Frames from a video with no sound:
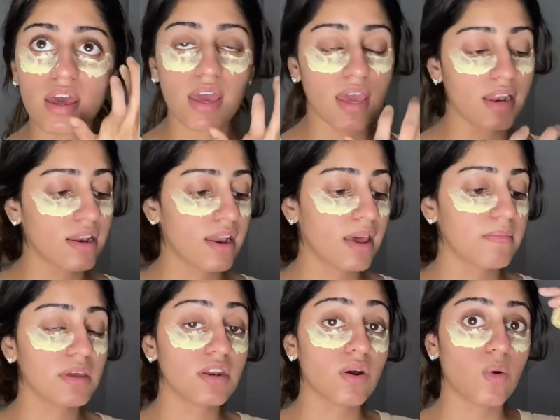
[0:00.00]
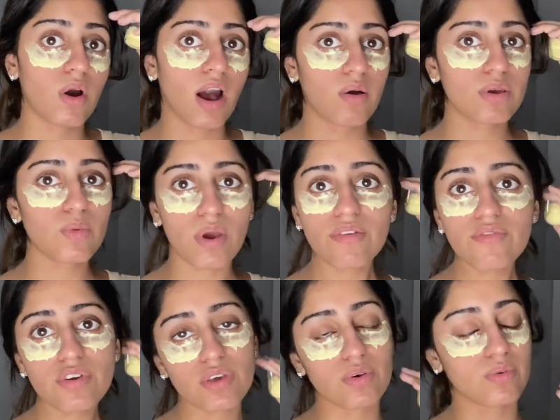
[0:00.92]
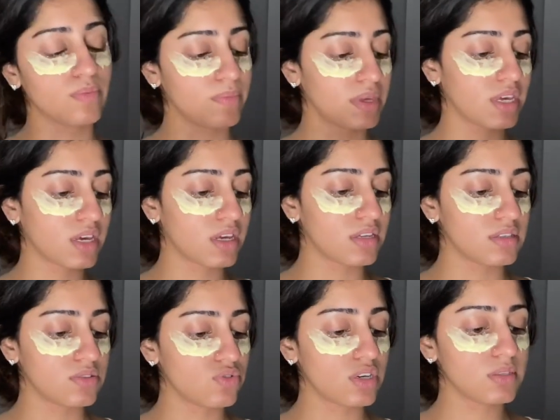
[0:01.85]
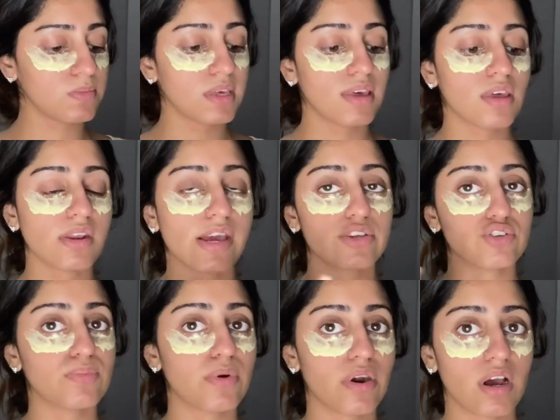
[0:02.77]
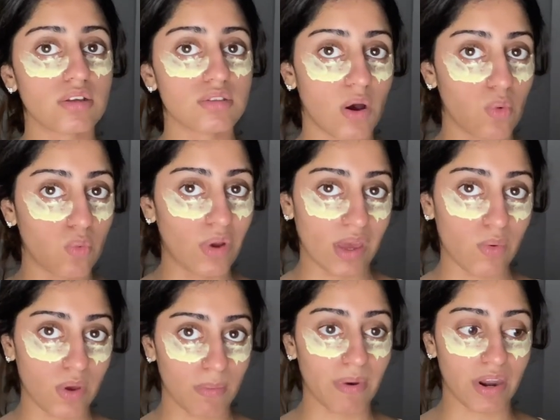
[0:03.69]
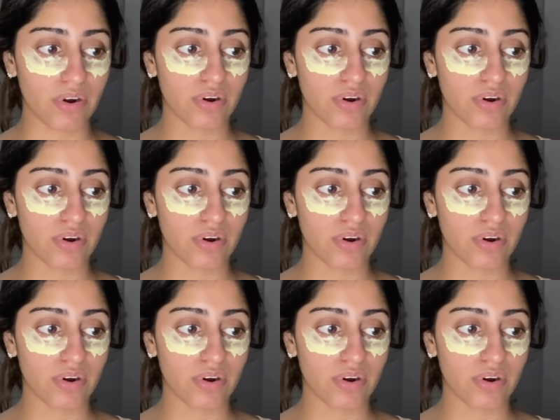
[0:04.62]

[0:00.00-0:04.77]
and let me know how it went for you, because trust me, natural products are way better